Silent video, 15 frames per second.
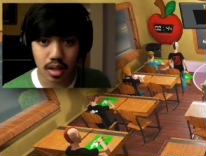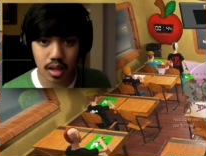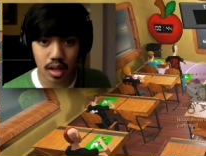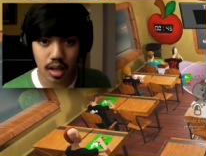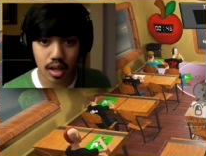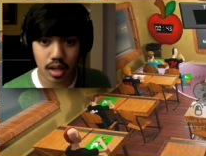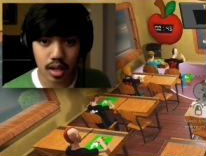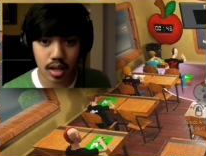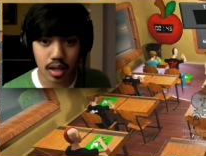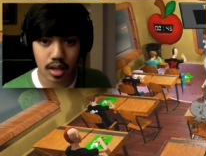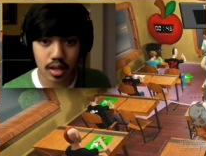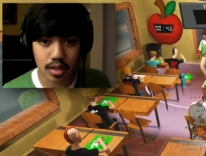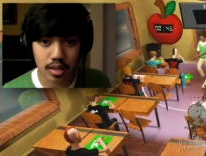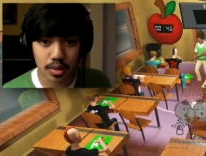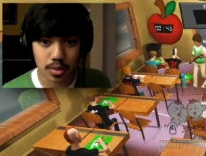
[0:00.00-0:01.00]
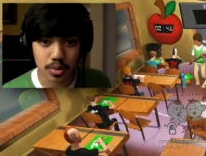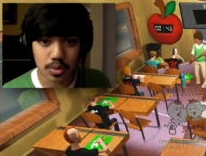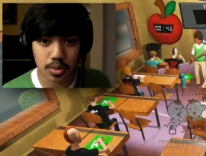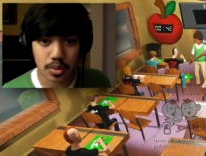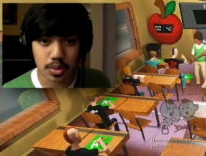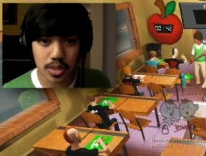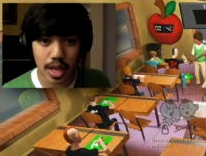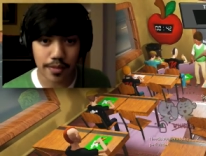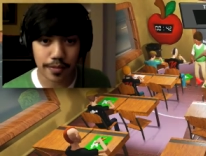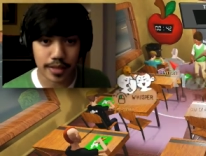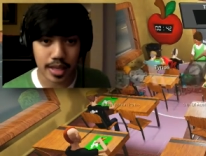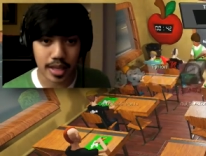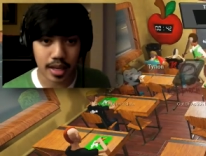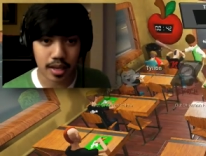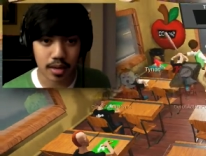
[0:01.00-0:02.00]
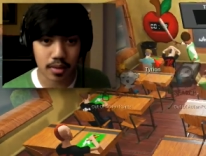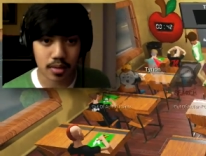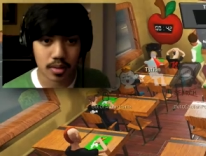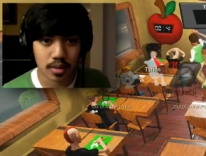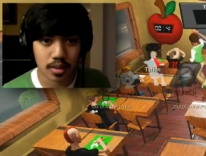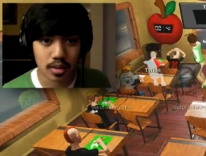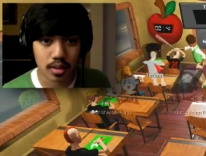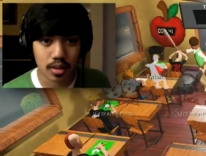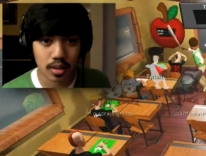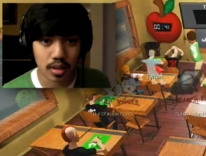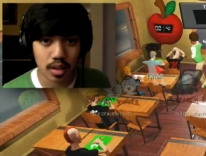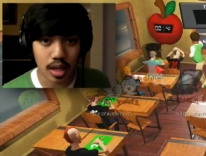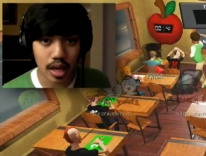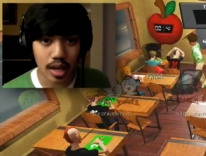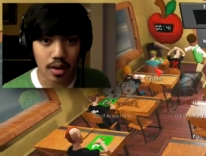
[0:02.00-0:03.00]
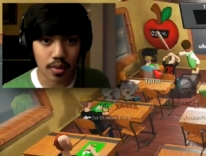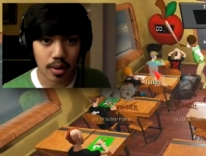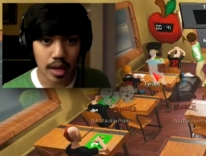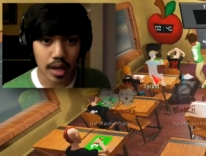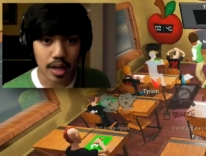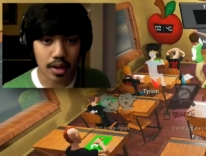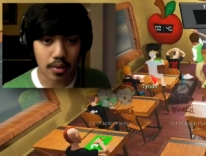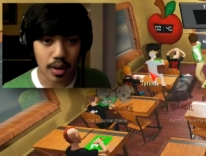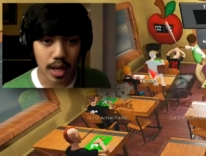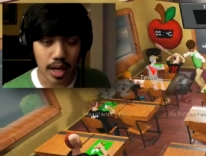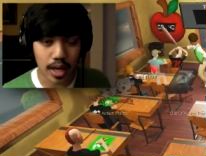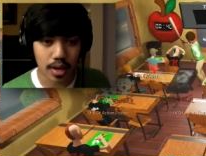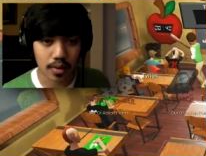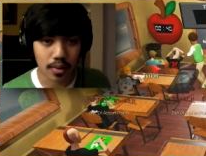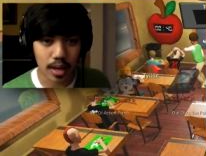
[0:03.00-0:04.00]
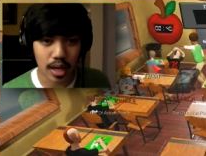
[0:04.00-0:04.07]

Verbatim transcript: Ah, who, who's laughing now? Ow, ow, ow,